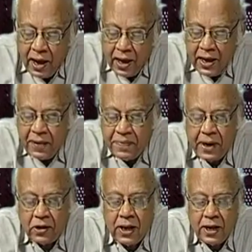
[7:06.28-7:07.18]

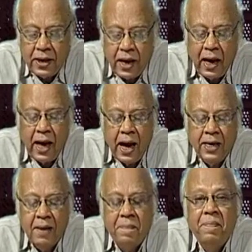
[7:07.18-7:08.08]
Hitler
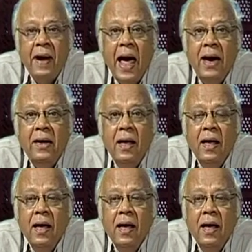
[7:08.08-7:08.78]
had a plan,